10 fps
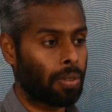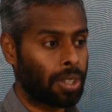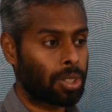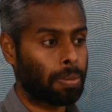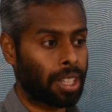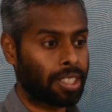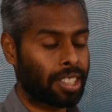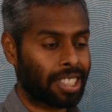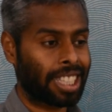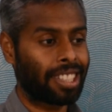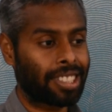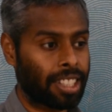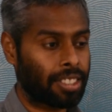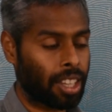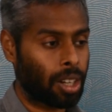which means the skill
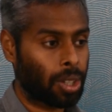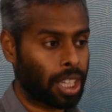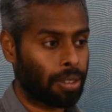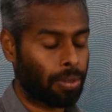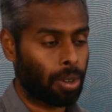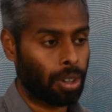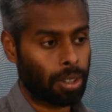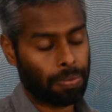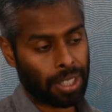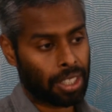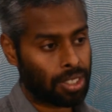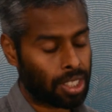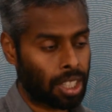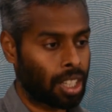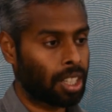sets they're looking for
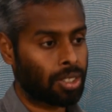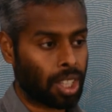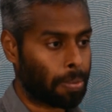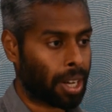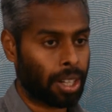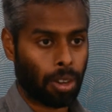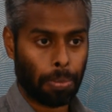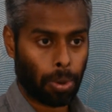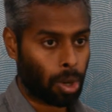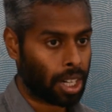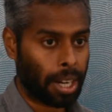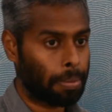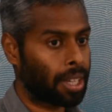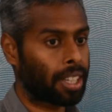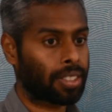is some kind of
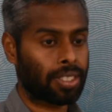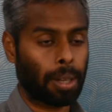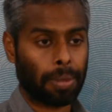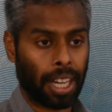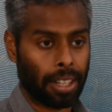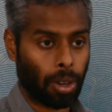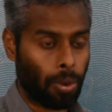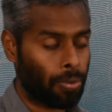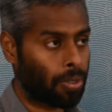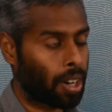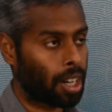programming, some kind of...